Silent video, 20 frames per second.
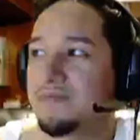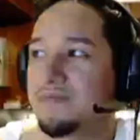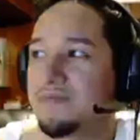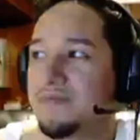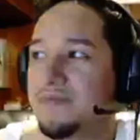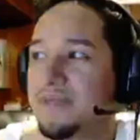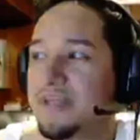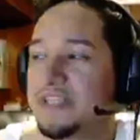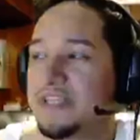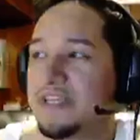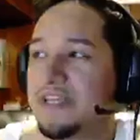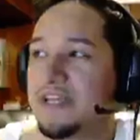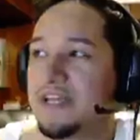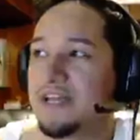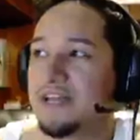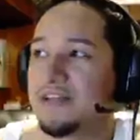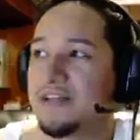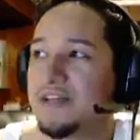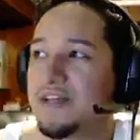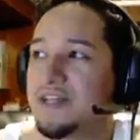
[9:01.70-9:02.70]
basic
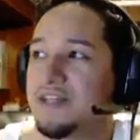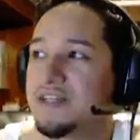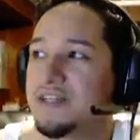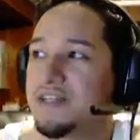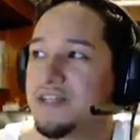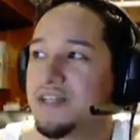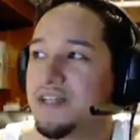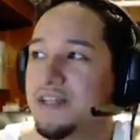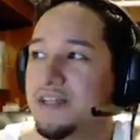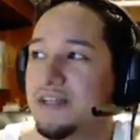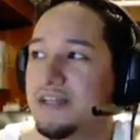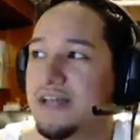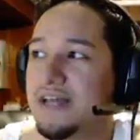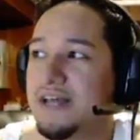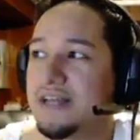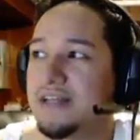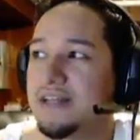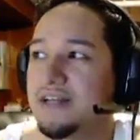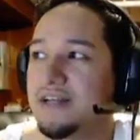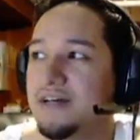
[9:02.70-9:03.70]
allocation and then
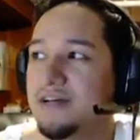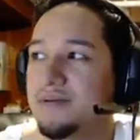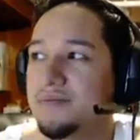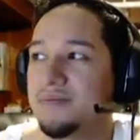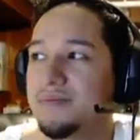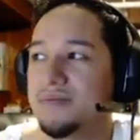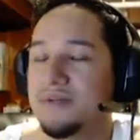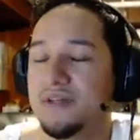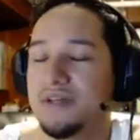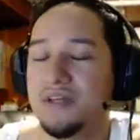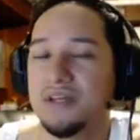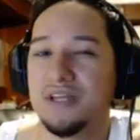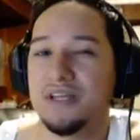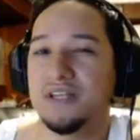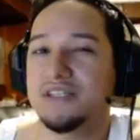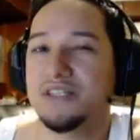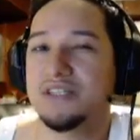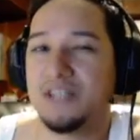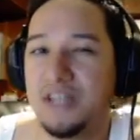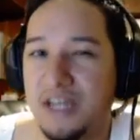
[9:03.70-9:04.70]
added it up, and it's
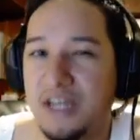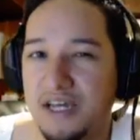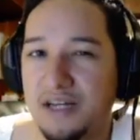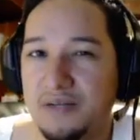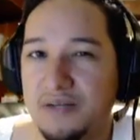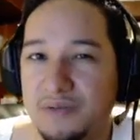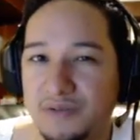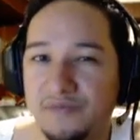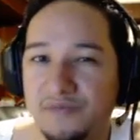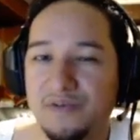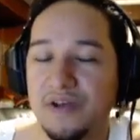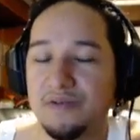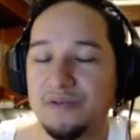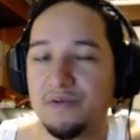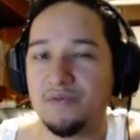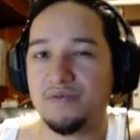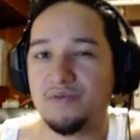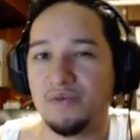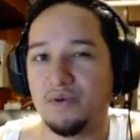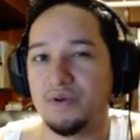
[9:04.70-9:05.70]
gonna add up to
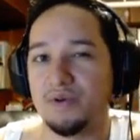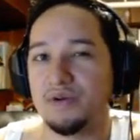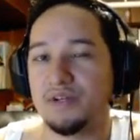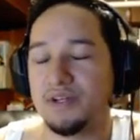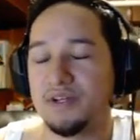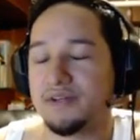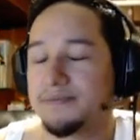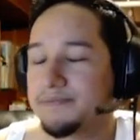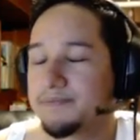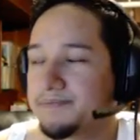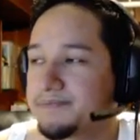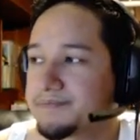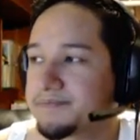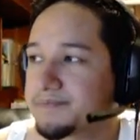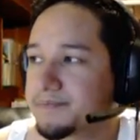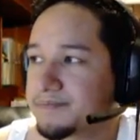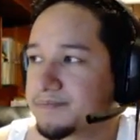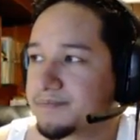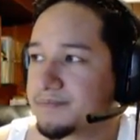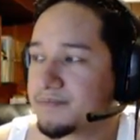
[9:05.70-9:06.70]
504, okay?
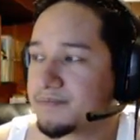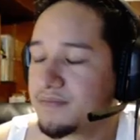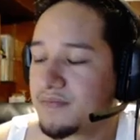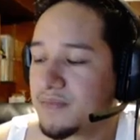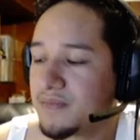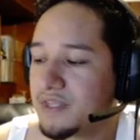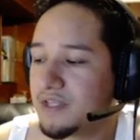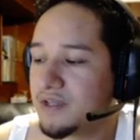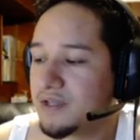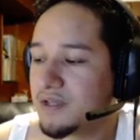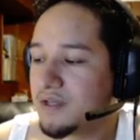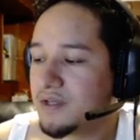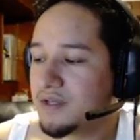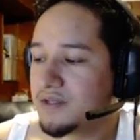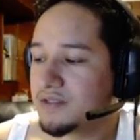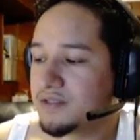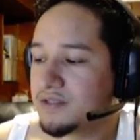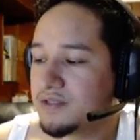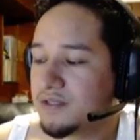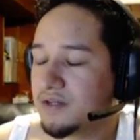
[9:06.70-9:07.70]

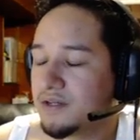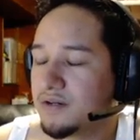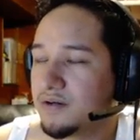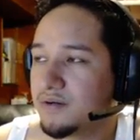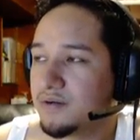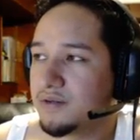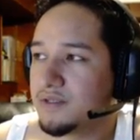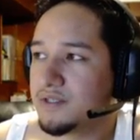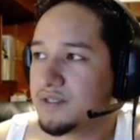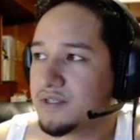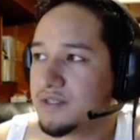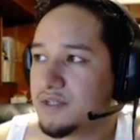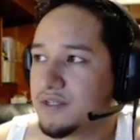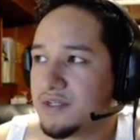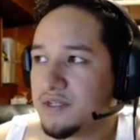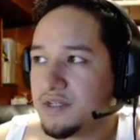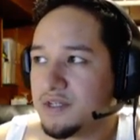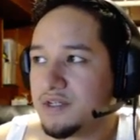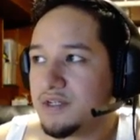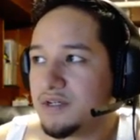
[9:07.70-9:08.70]
So
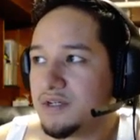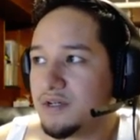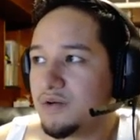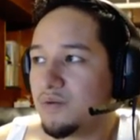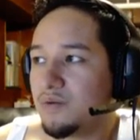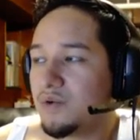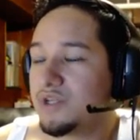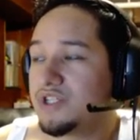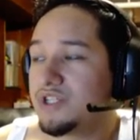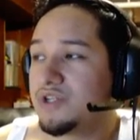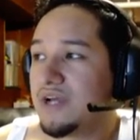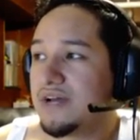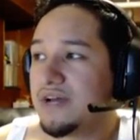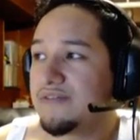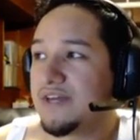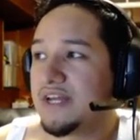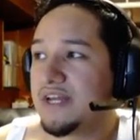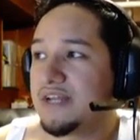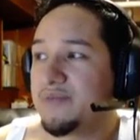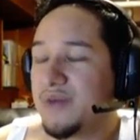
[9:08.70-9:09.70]
once you have
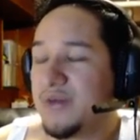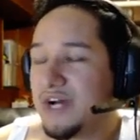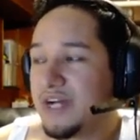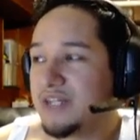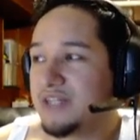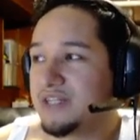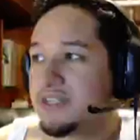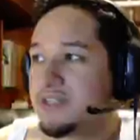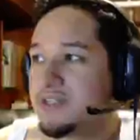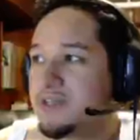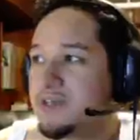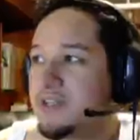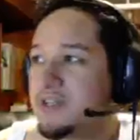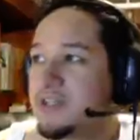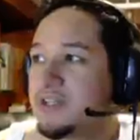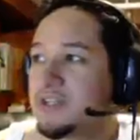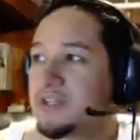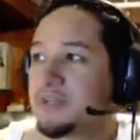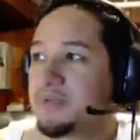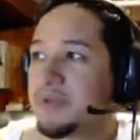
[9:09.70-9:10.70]
that in mind, you can
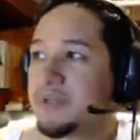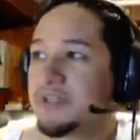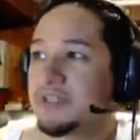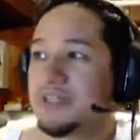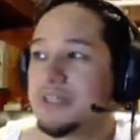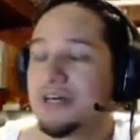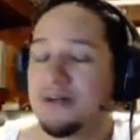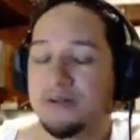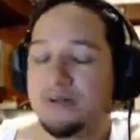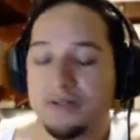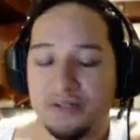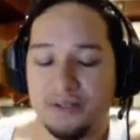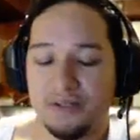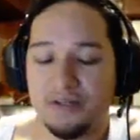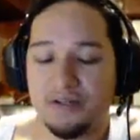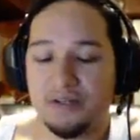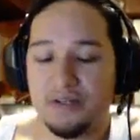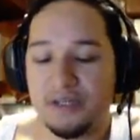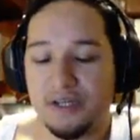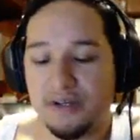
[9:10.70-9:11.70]
just build out your
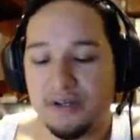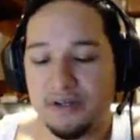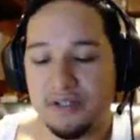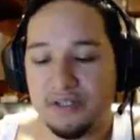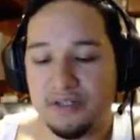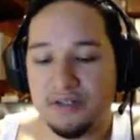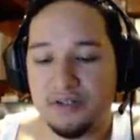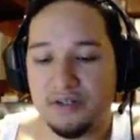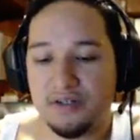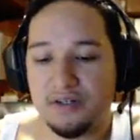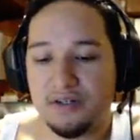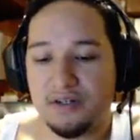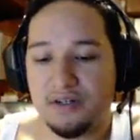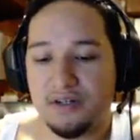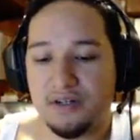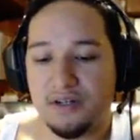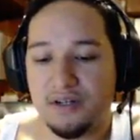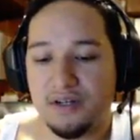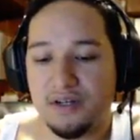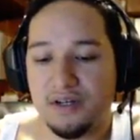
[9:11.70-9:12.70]
character
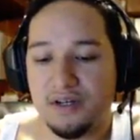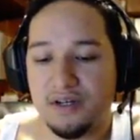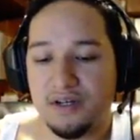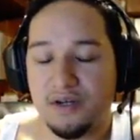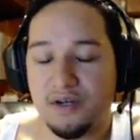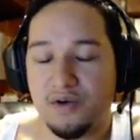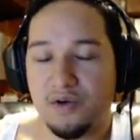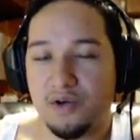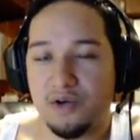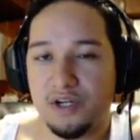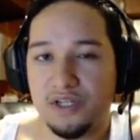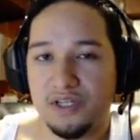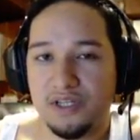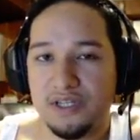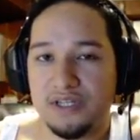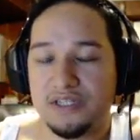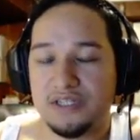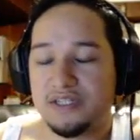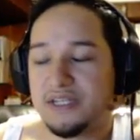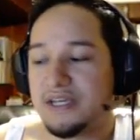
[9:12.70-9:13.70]
accordingly,
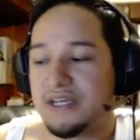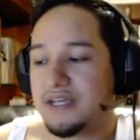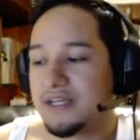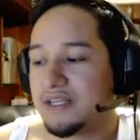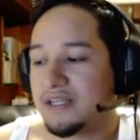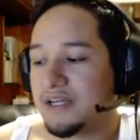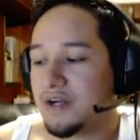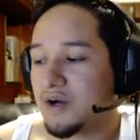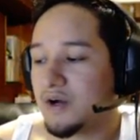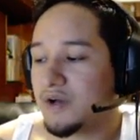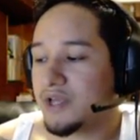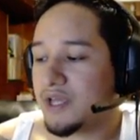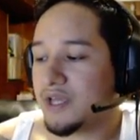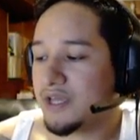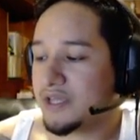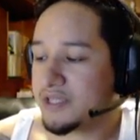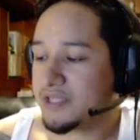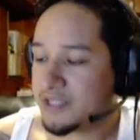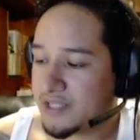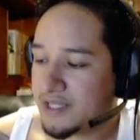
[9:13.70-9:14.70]
saying like, okay, he
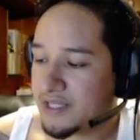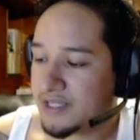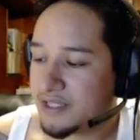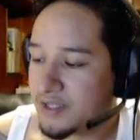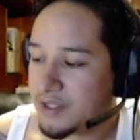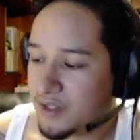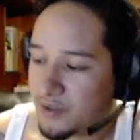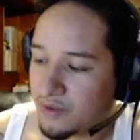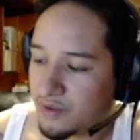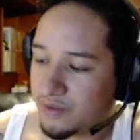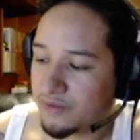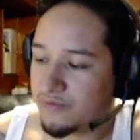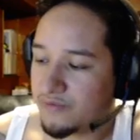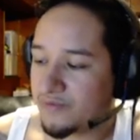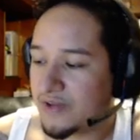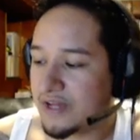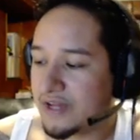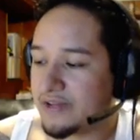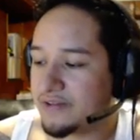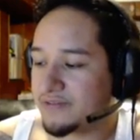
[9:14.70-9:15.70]
said go
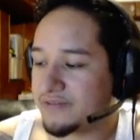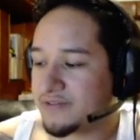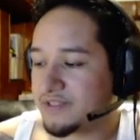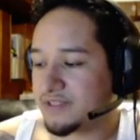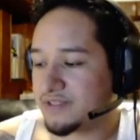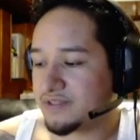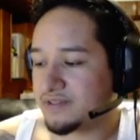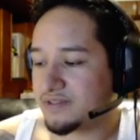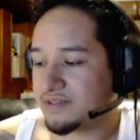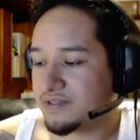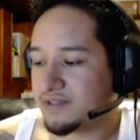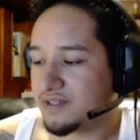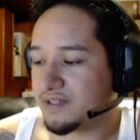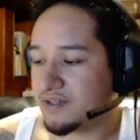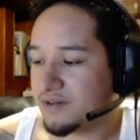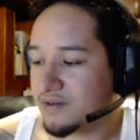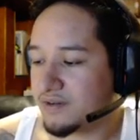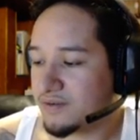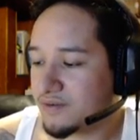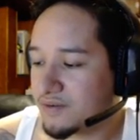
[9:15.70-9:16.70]
5s, you
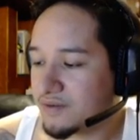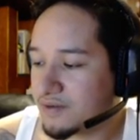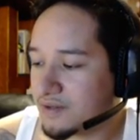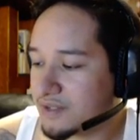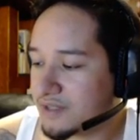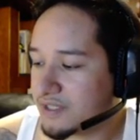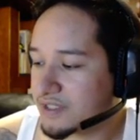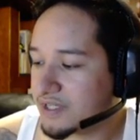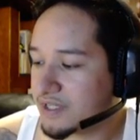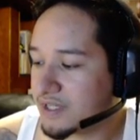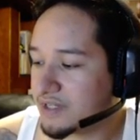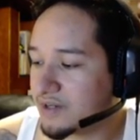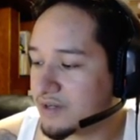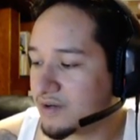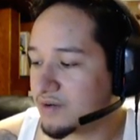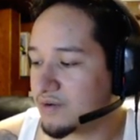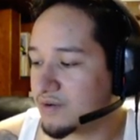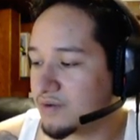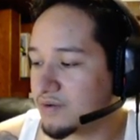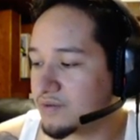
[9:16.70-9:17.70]
know, he said
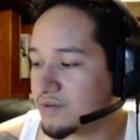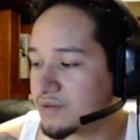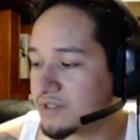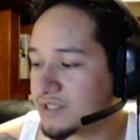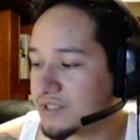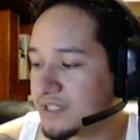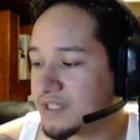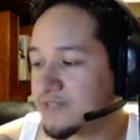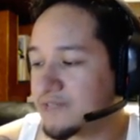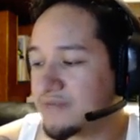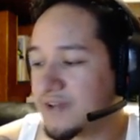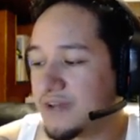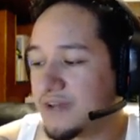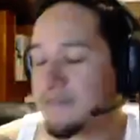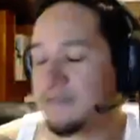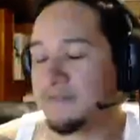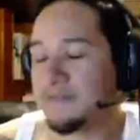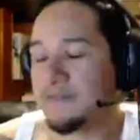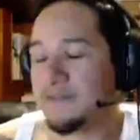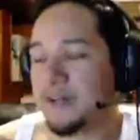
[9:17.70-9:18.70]
go
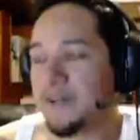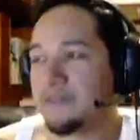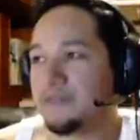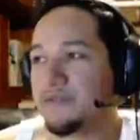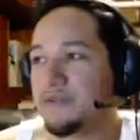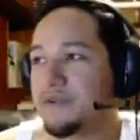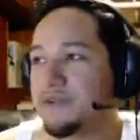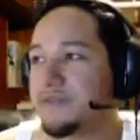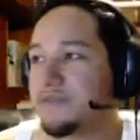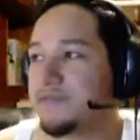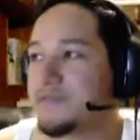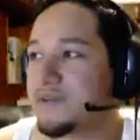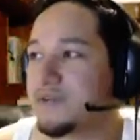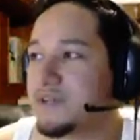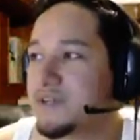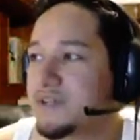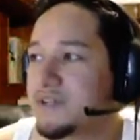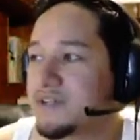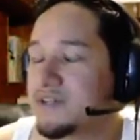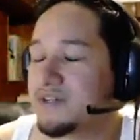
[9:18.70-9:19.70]
6-5-5-3
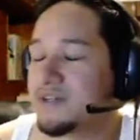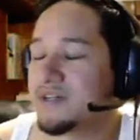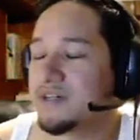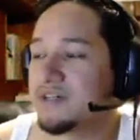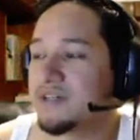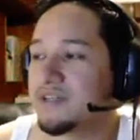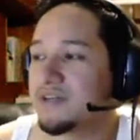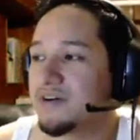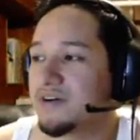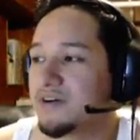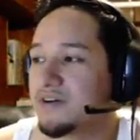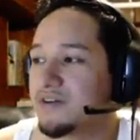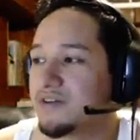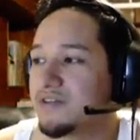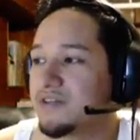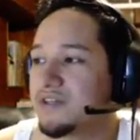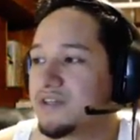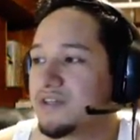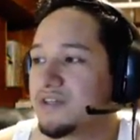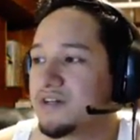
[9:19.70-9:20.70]
for
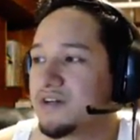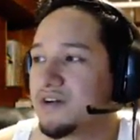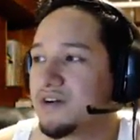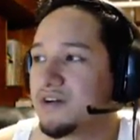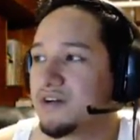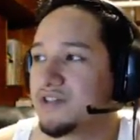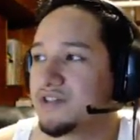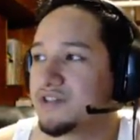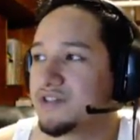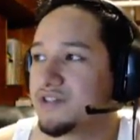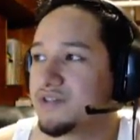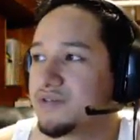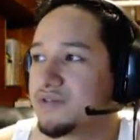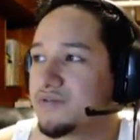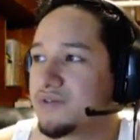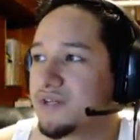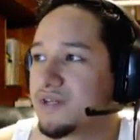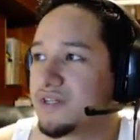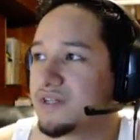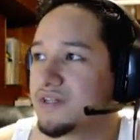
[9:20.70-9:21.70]
the Archdragoon,
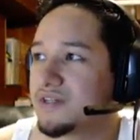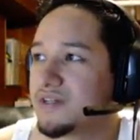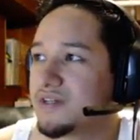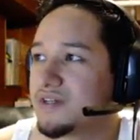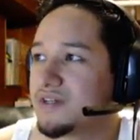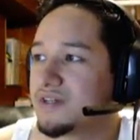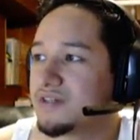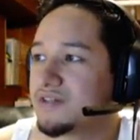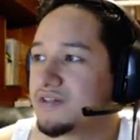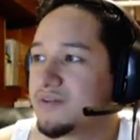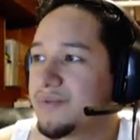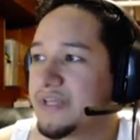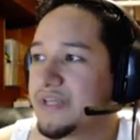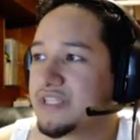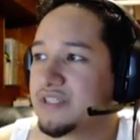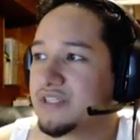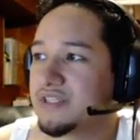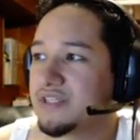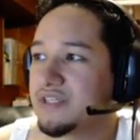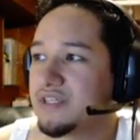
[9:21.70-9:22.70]
right? So
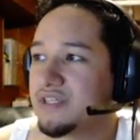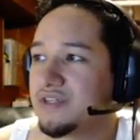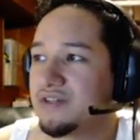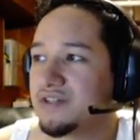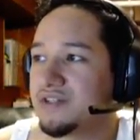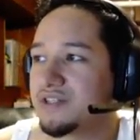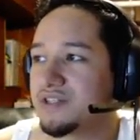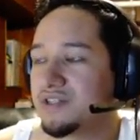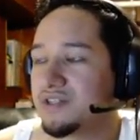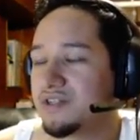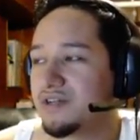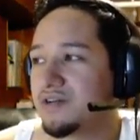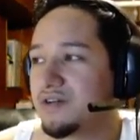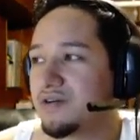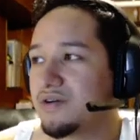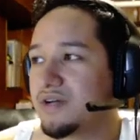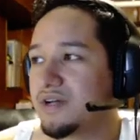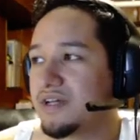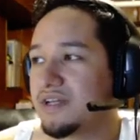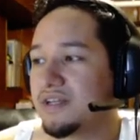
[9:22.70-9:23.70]
basically, you're just gonna go
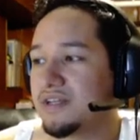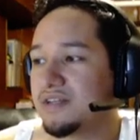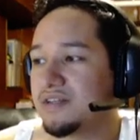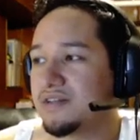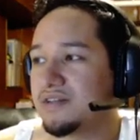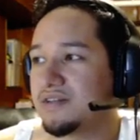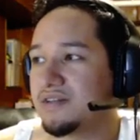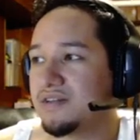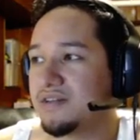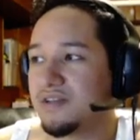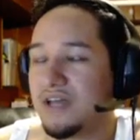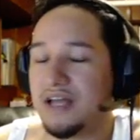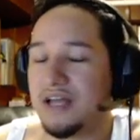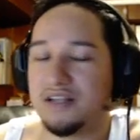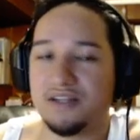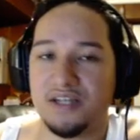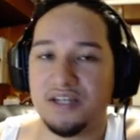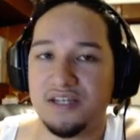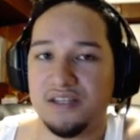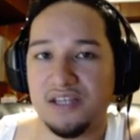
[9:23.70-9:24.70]
ahead and
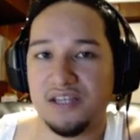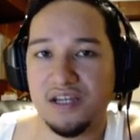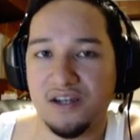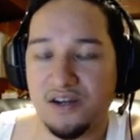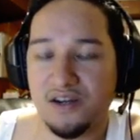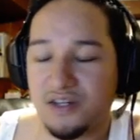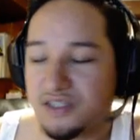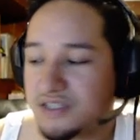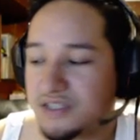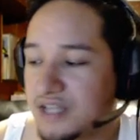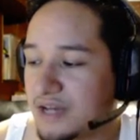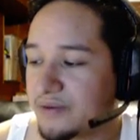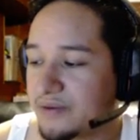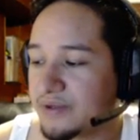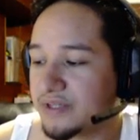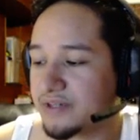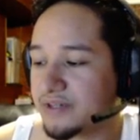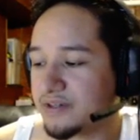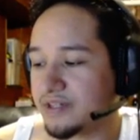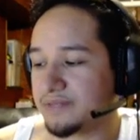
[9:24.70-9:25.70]
allocate that cost that way,
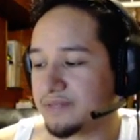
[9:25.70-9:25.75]
all right?